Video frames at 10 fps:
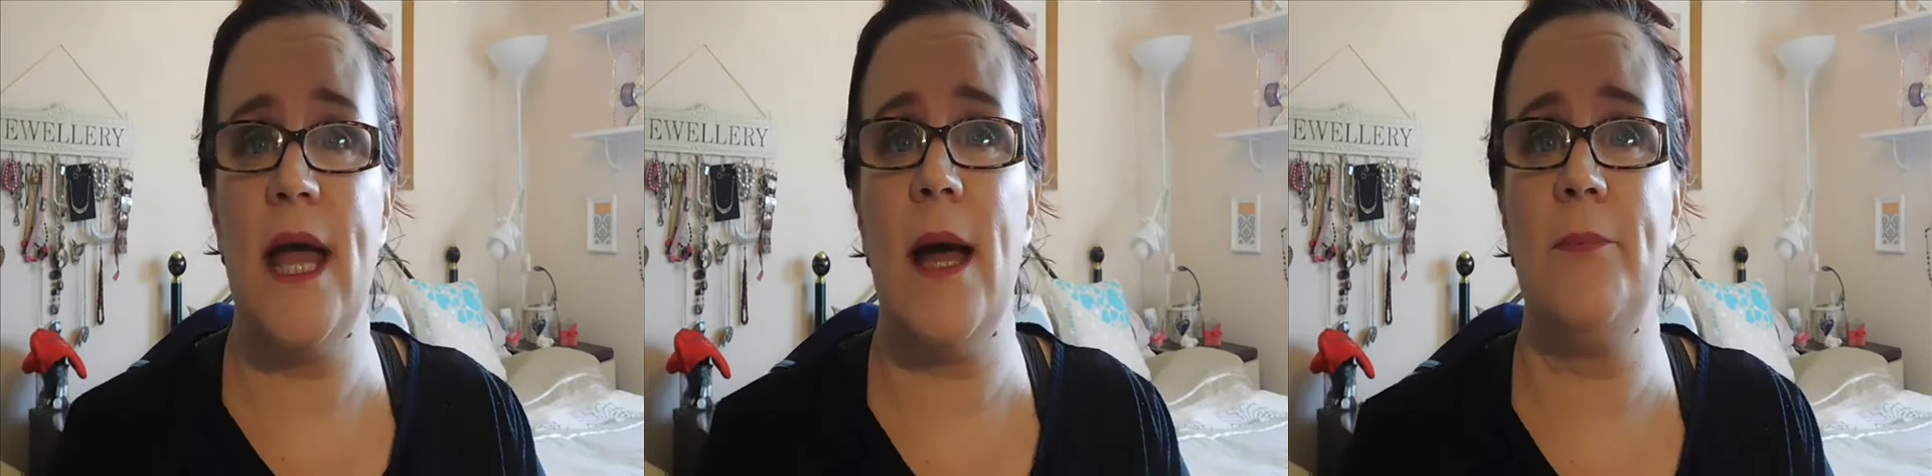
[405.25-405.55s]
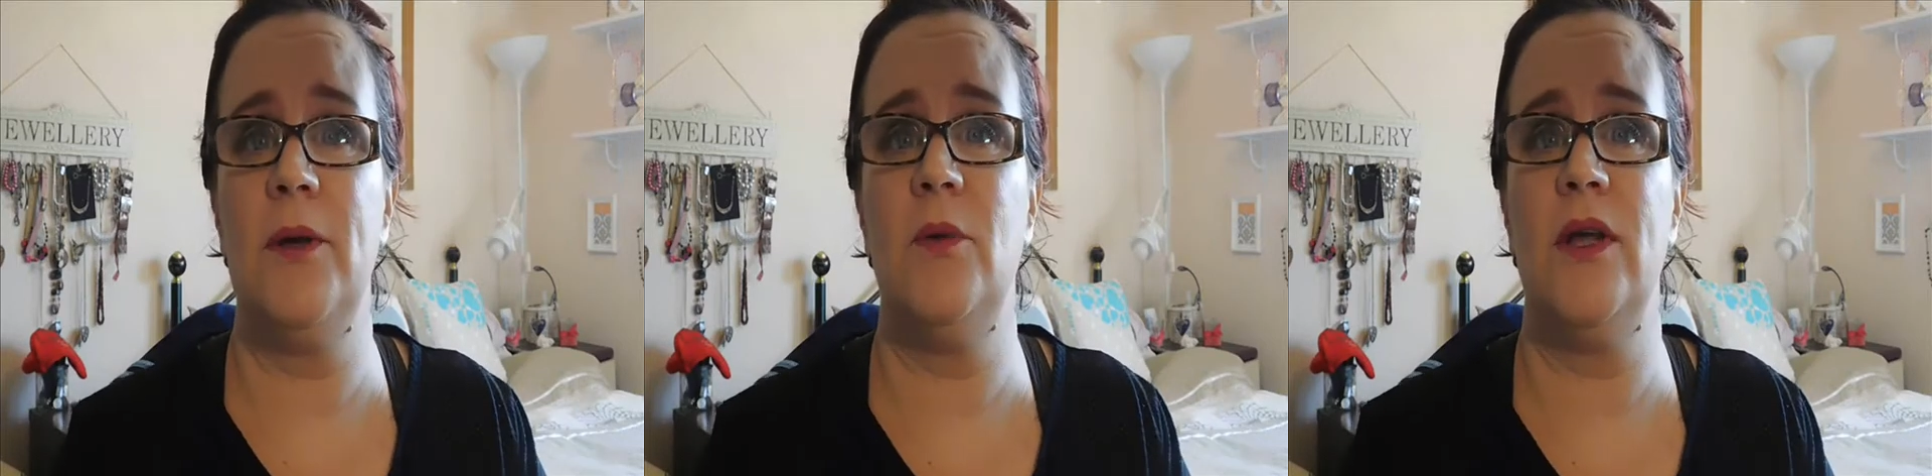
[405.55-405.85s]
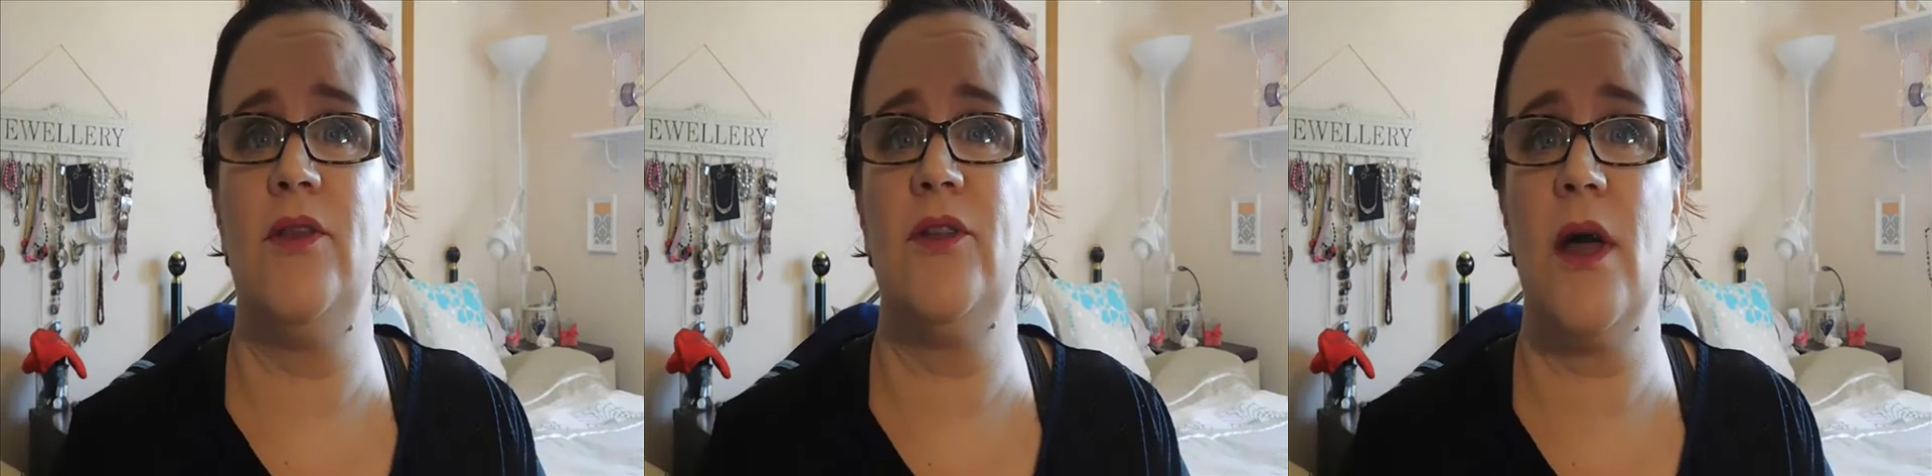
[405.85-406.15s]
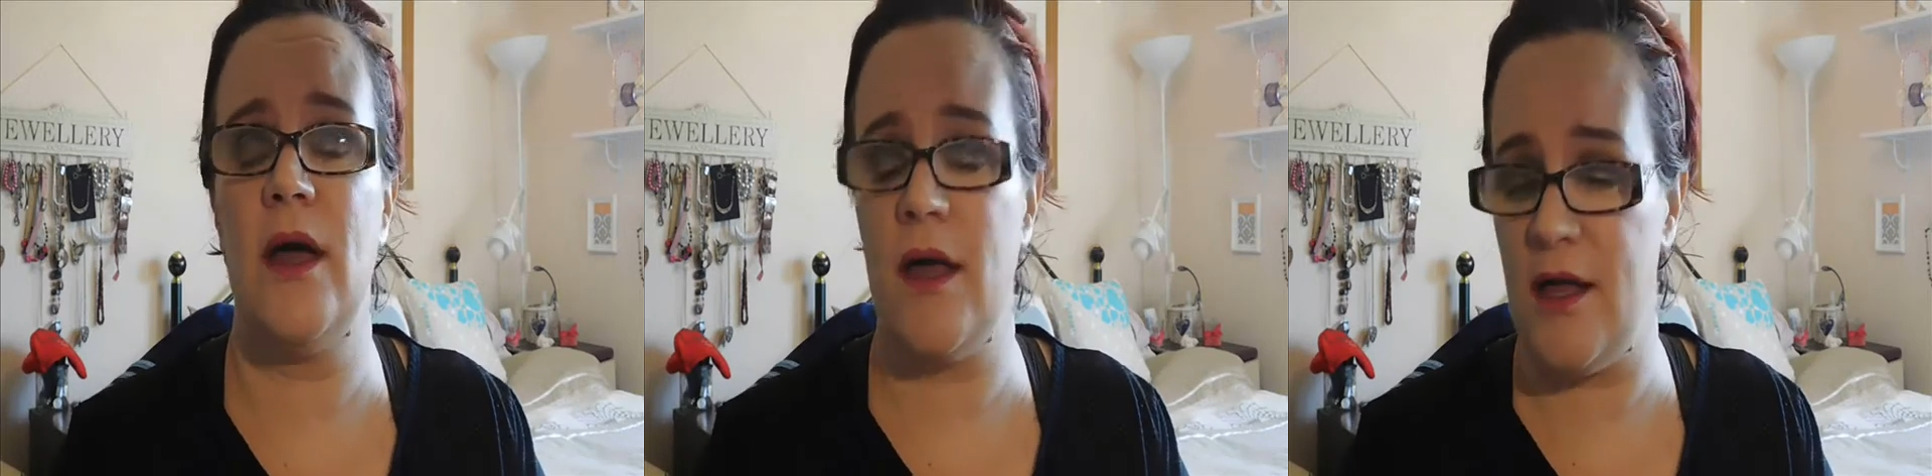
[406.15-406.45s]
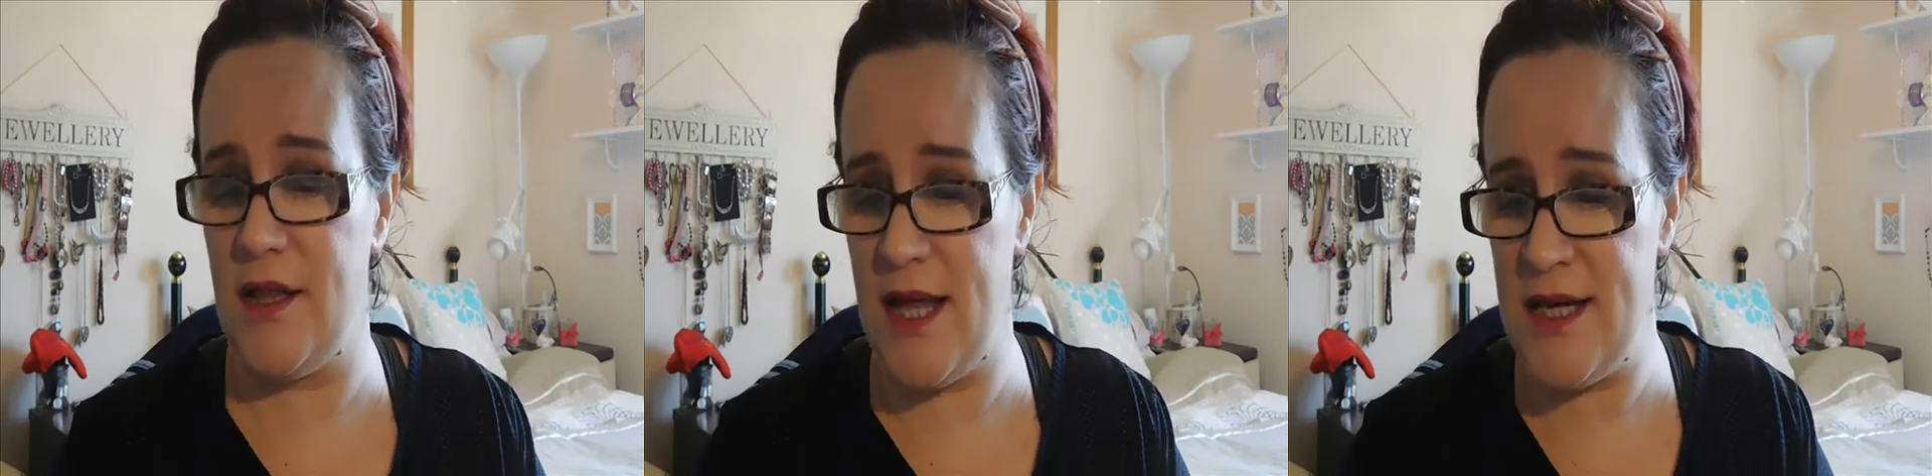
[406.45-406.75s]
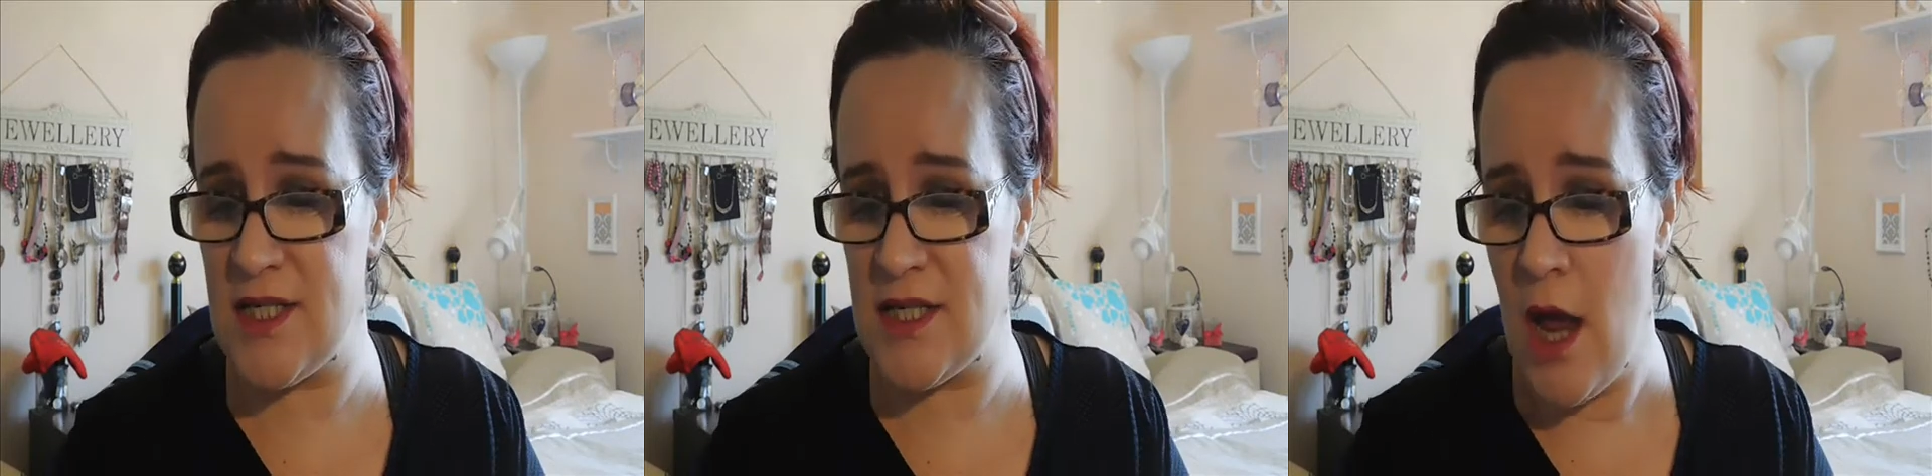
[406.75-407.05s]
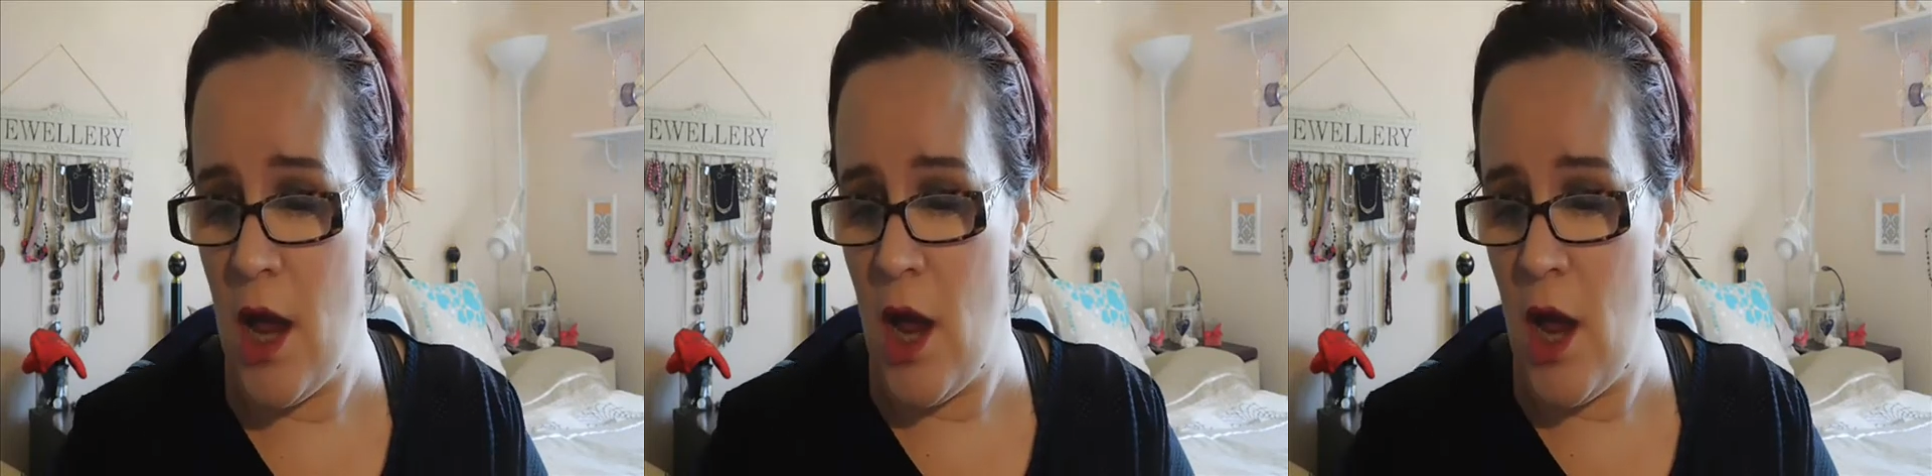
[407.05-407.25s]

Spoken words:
happy with this.